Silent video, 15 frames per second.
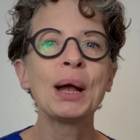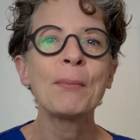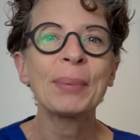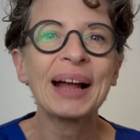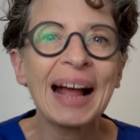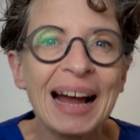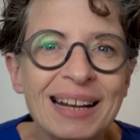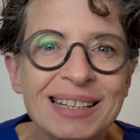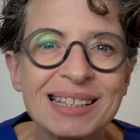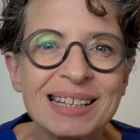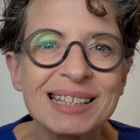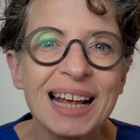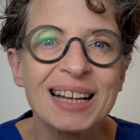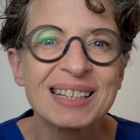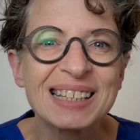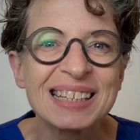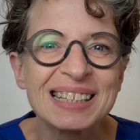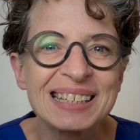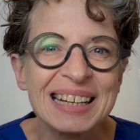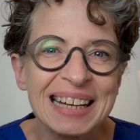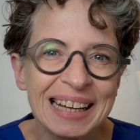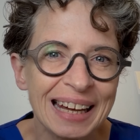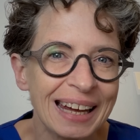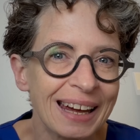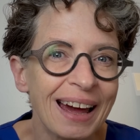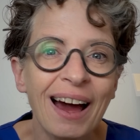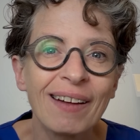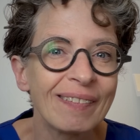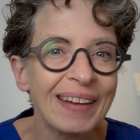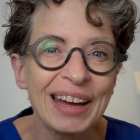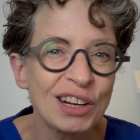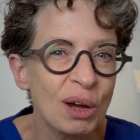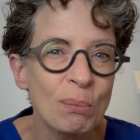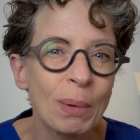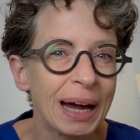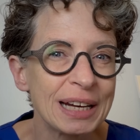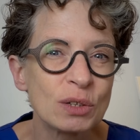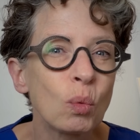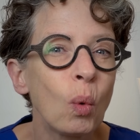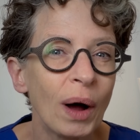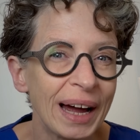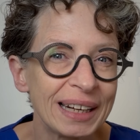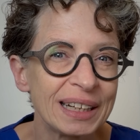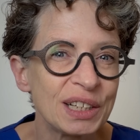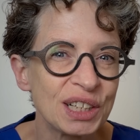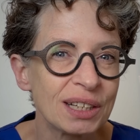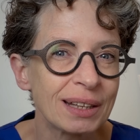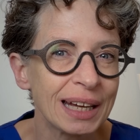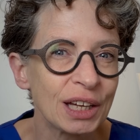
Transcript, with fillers: But cancer cells are sneaky and they don't mind what energy they